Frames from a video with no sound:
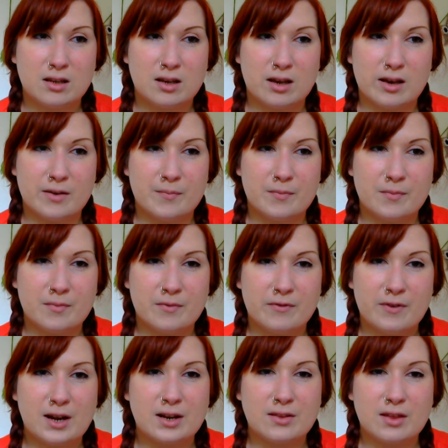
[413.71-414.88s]
Um, if
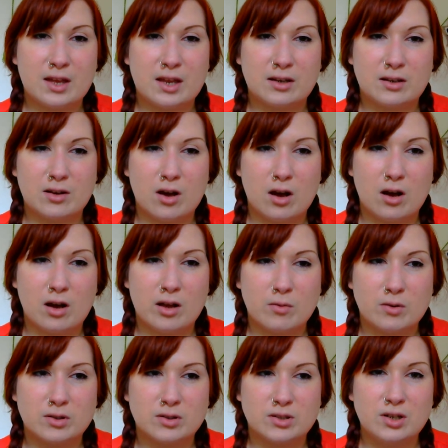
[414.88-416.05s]
anything, I
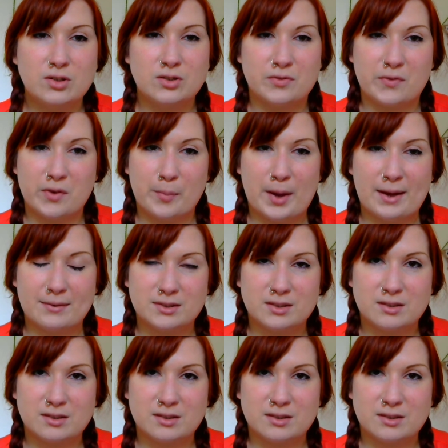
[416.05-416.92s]
want to lose a few pounds.